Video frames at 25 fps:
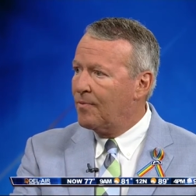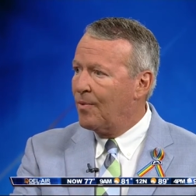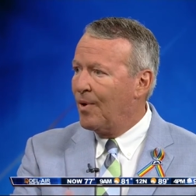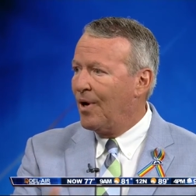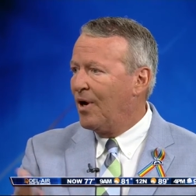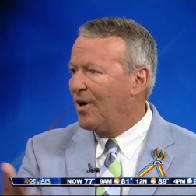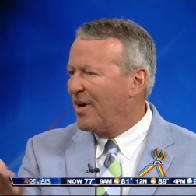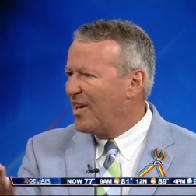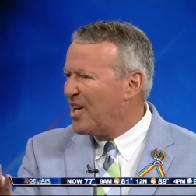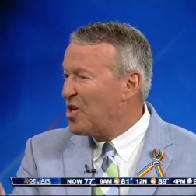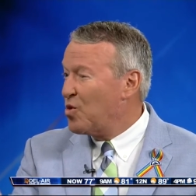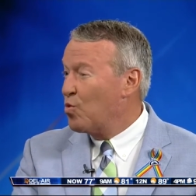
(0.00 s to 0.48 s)

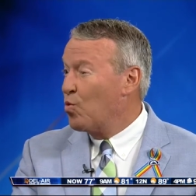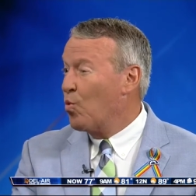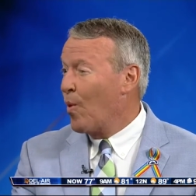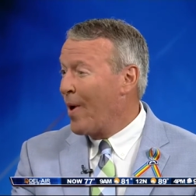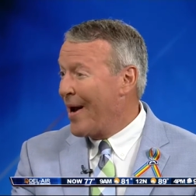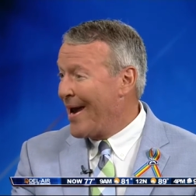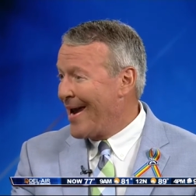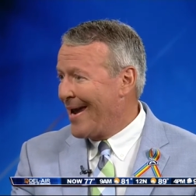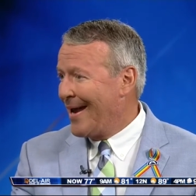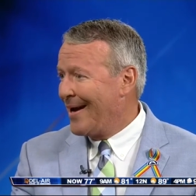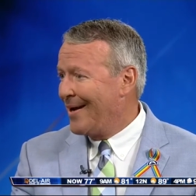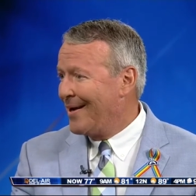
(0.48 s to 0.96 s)
Well, he
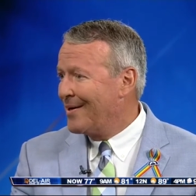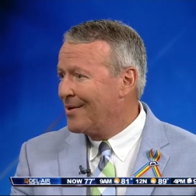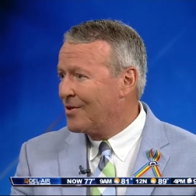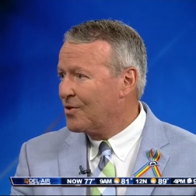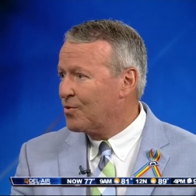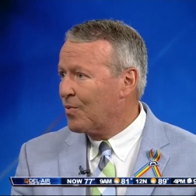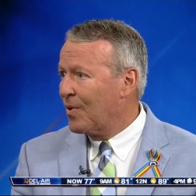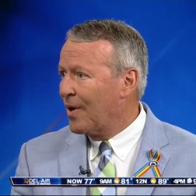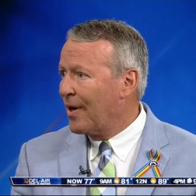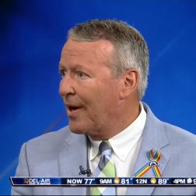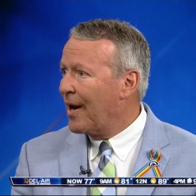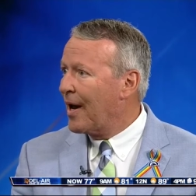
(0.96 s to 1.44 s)
ran. Is
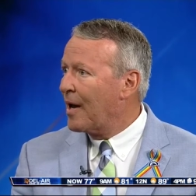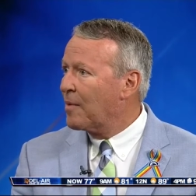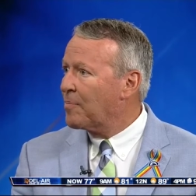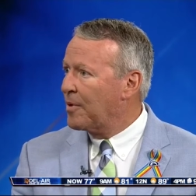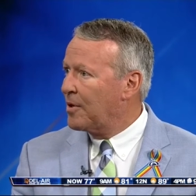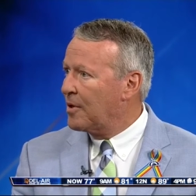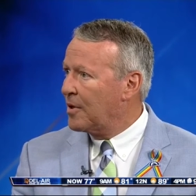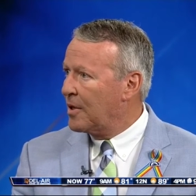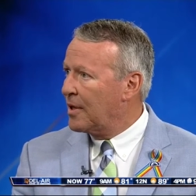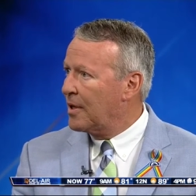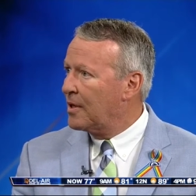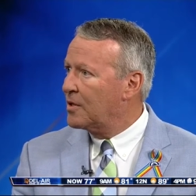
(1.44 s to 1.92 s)
right, what
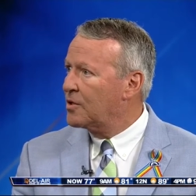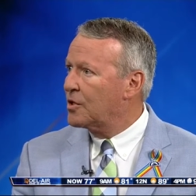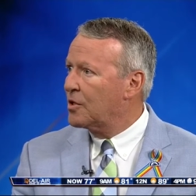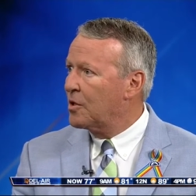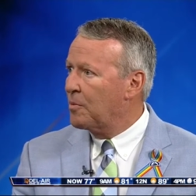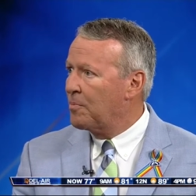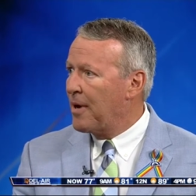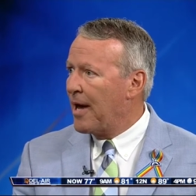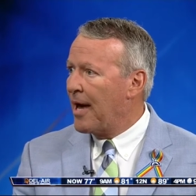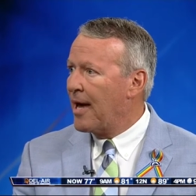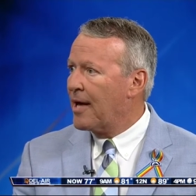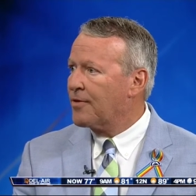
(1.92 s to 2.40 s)
happened right, right, into
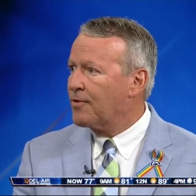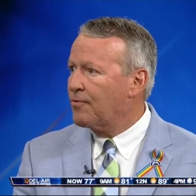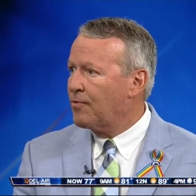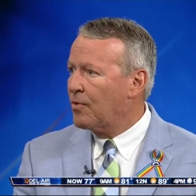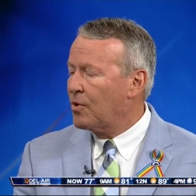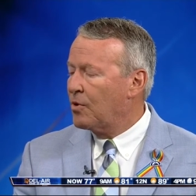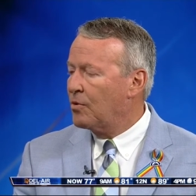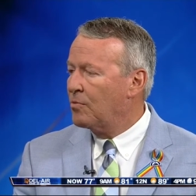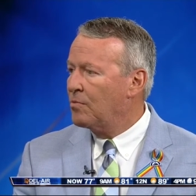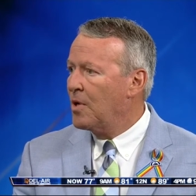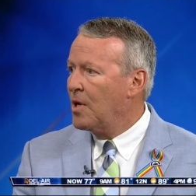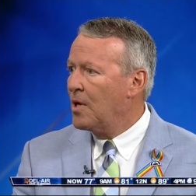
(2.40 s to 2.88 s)
the
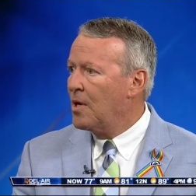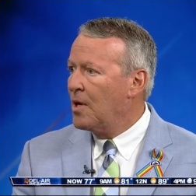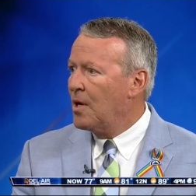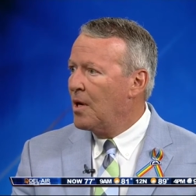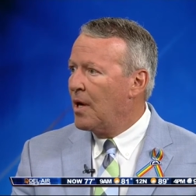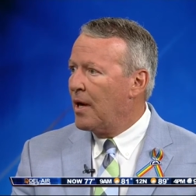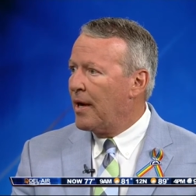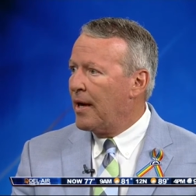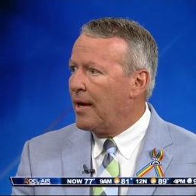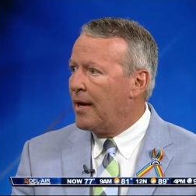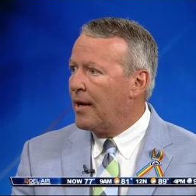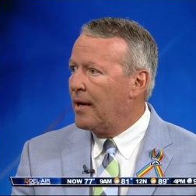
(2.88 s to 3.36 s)
bathroom,
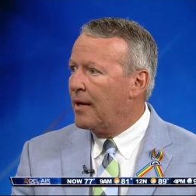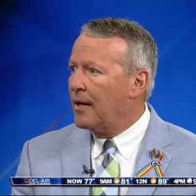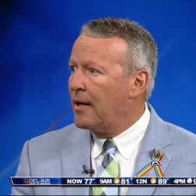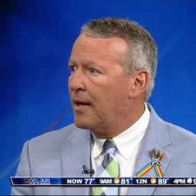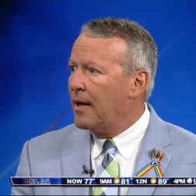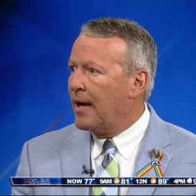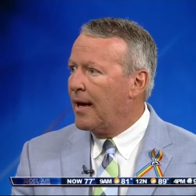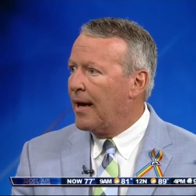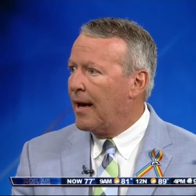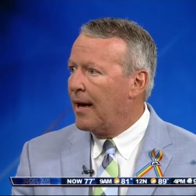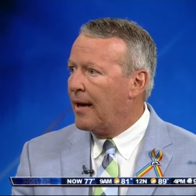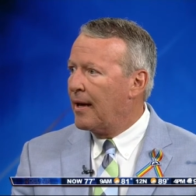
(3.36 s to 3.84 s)
and
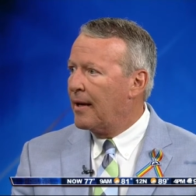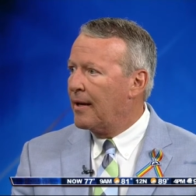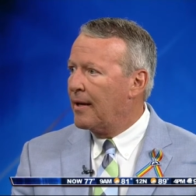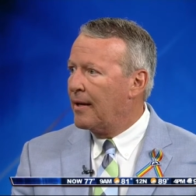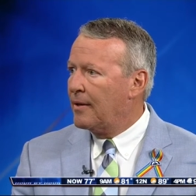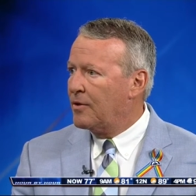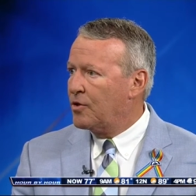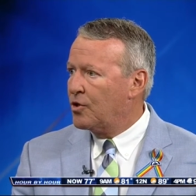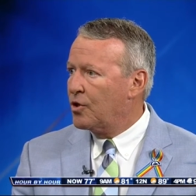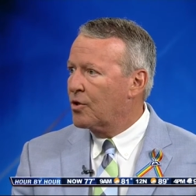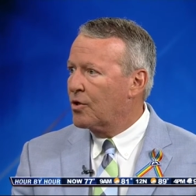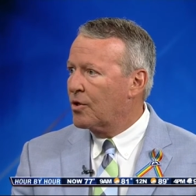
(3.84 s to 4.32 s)

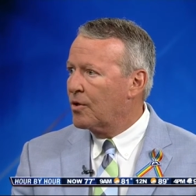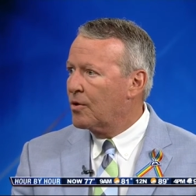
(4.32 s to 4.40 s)
he took